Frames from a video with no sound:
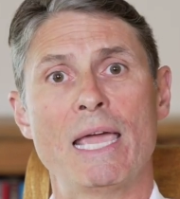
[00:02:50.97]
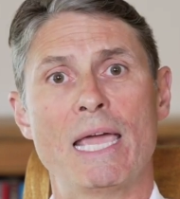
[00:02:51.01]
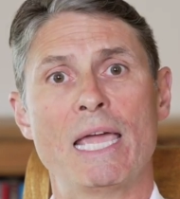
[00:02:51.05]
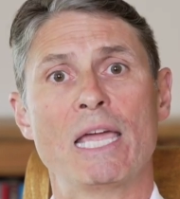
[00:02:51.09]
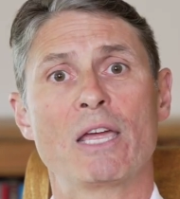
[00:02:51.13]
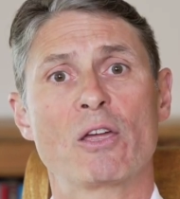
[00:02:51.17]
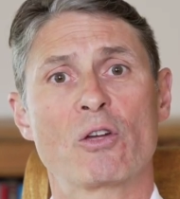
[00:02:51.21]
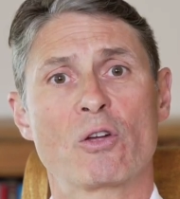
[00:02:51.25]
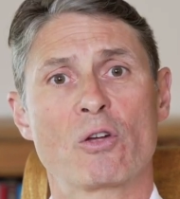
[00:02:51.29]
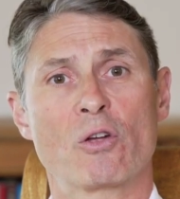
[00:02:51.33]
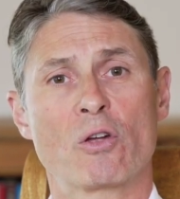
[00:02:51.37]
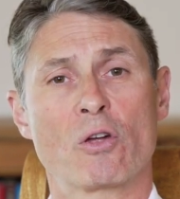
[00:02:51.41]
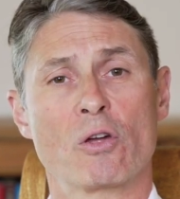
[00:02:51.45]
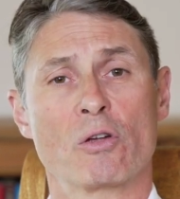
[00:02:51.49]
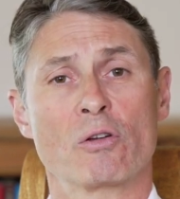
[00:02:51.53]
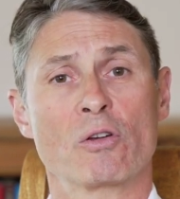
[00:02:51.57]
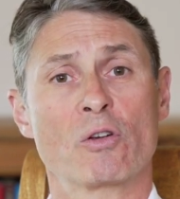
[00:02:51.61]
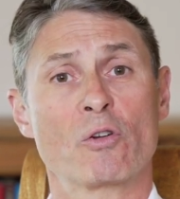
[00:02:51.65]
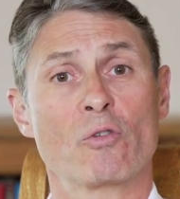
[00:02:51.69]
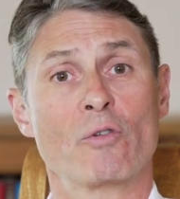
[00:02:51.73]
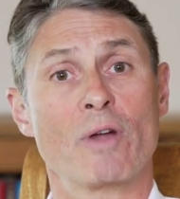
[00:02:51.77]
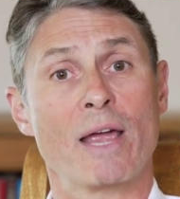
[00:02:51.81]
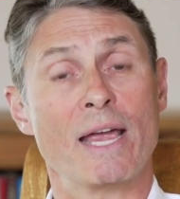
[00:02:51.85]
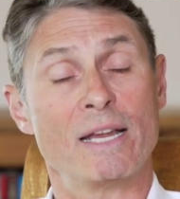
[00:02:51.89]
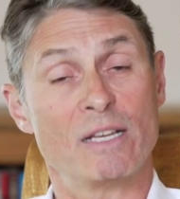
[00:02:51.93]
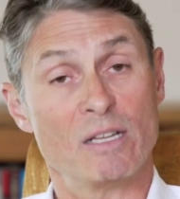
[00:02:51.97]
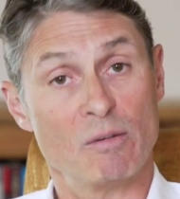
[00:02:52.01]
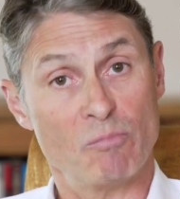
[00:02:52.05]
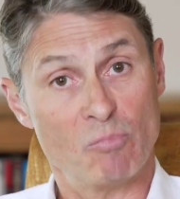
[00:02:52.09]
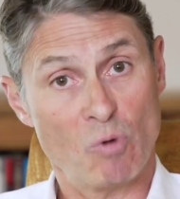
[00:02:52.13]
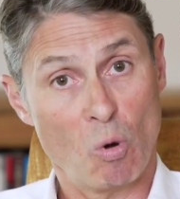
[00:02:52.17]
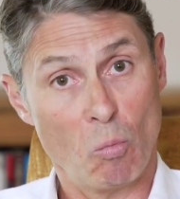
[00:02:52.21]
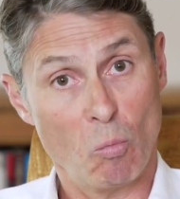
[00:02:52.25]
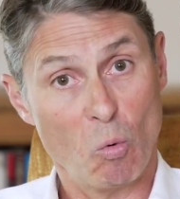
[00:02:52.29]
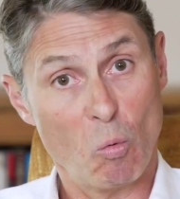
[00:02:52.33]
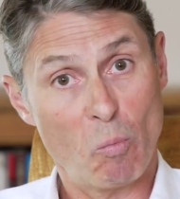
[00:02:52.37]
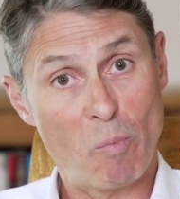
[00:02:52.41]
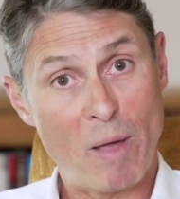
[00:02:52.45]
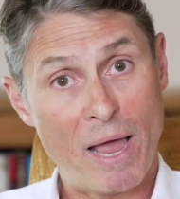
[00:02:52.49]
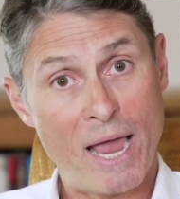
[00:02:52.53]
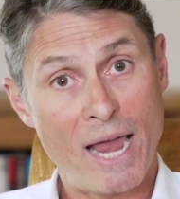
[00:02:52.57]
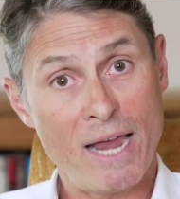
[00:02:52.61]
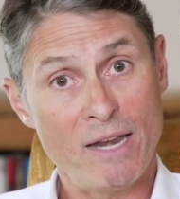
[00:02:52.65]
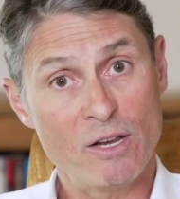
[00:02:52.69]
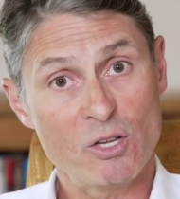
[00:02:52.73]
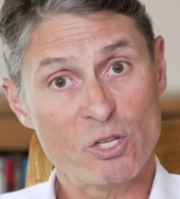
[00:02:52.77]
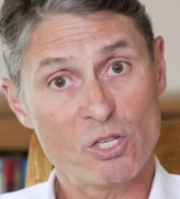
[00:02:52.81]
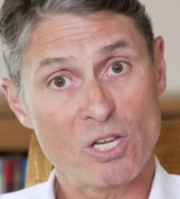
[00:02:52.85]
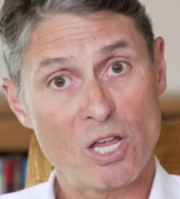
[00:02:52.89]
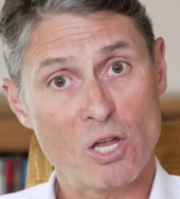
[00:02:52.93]
It can create abdominal
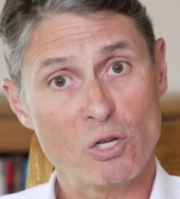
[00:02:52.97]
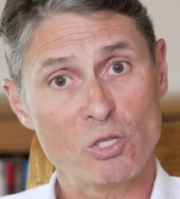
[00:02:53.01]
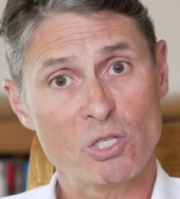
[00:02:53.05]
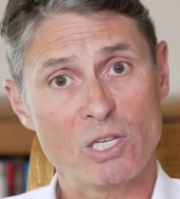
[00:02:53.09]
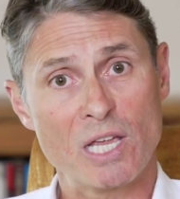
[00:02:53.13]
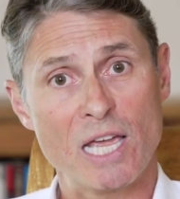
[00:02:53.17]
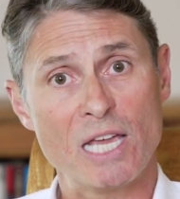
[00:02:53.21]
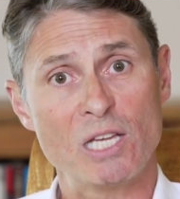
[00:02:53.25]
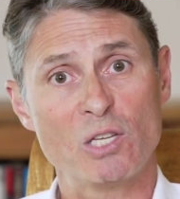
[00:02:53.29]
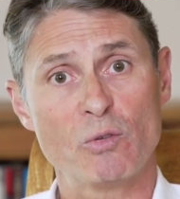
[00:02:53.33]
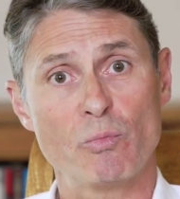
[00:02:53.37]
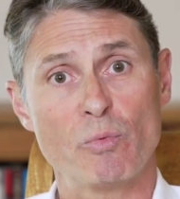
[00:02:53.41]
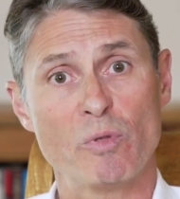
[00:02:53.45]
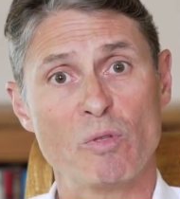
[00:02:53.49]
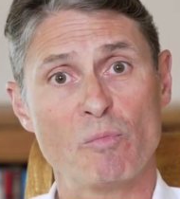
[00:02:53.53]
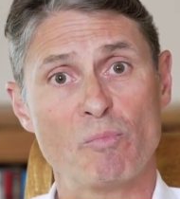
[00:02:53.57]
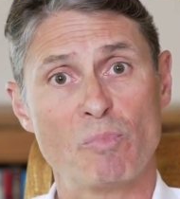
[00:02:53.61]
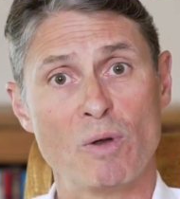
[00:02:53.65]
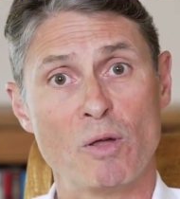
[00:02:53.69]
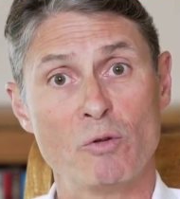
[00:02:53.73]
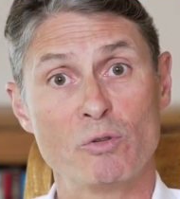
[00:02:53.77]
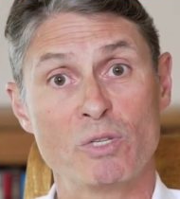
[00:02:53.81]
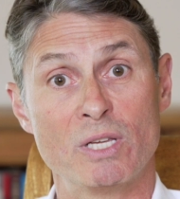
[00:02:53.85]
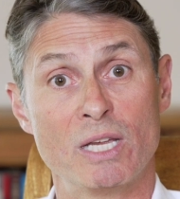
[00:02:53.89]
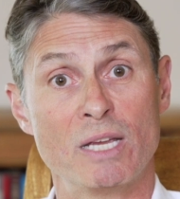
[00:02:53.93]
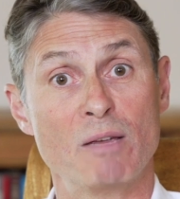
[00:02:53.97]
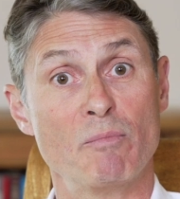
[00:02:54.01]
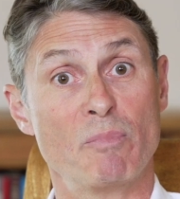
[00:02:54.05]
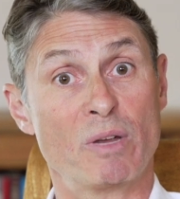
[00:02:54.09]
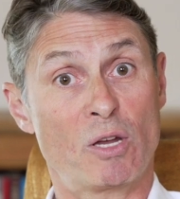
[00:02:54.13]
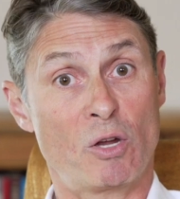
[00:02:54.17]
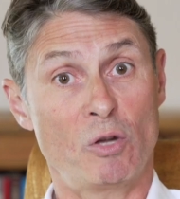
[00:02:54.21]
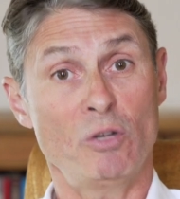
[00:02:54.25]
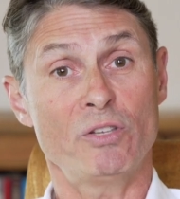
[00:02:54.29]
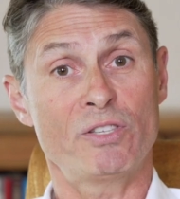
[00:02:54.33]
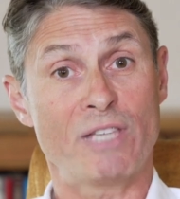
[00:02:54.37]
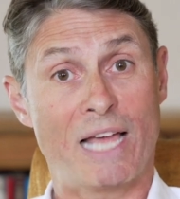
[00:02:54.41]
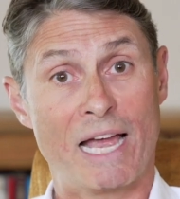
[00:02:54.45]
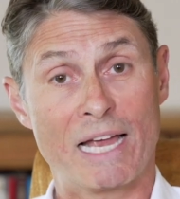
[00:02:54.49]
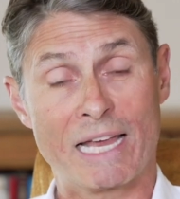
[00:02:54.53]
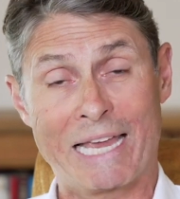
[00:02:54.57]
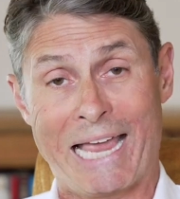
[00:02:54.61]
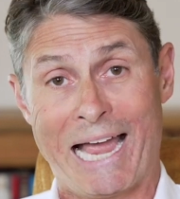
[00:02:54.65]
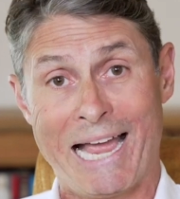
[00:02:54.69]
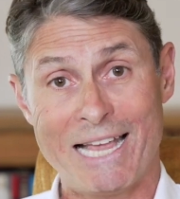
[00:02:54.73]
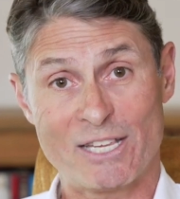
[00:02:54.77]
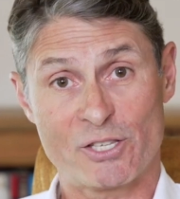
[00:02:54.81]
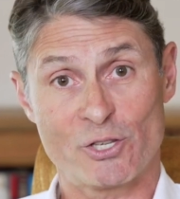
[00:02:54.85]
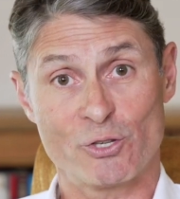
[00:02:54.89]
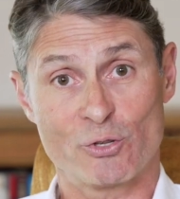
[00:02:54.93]
pain associated with the bloating. And because
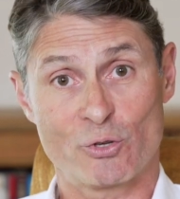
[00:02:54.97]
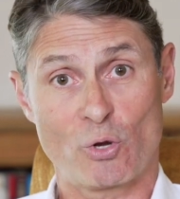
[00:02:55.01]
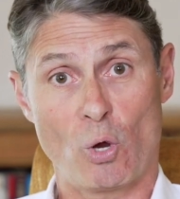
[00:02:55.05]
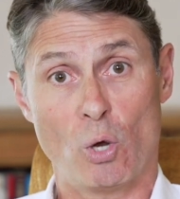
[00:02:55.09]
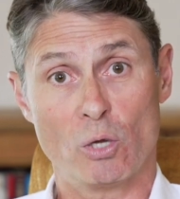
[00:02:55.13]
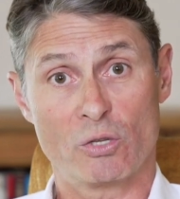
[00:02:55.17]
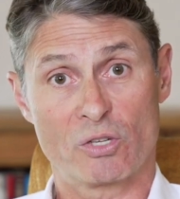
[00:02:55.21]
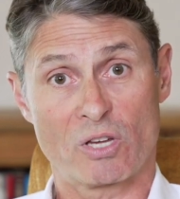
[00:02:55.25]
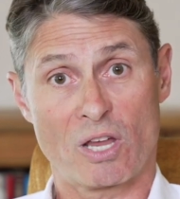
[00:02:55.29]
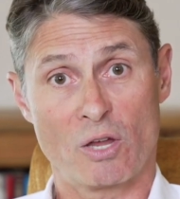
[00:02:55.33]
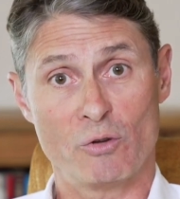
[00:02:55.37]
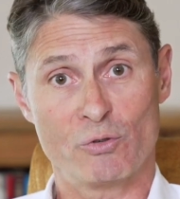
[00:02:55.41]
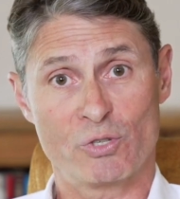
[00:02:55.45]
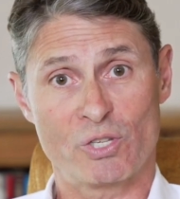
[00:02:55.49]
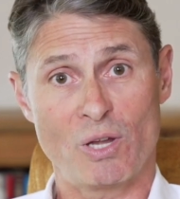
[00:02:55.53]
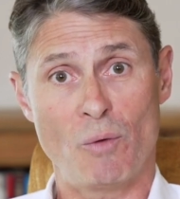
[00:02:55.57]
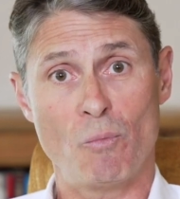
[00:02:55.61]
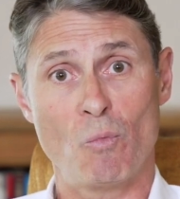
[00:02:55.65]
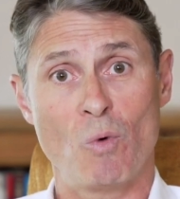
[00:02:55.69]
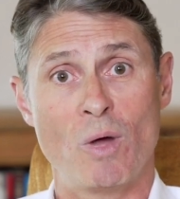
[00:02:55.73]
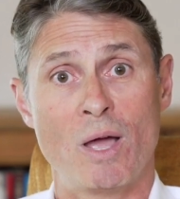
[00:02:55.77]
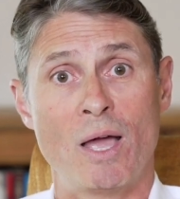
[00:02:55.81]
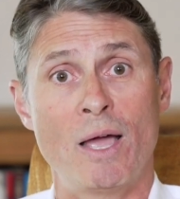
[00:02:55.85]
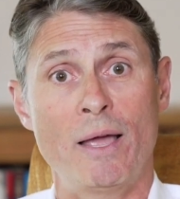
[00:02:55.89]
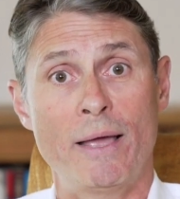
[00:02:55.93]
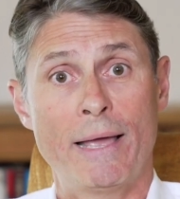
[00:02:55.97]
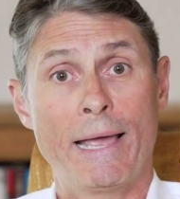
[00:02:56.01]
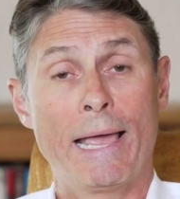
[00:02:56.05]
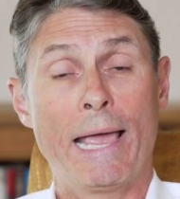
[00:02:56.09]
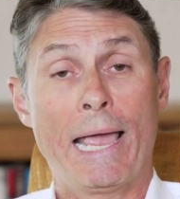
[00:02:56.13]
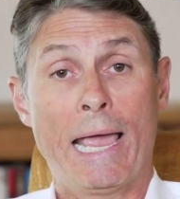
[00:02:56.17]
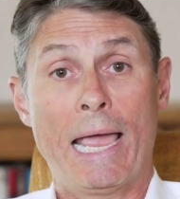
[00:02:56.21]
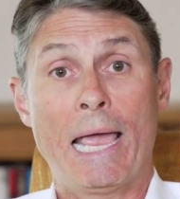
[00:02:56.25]
that gas has got to go somewhere,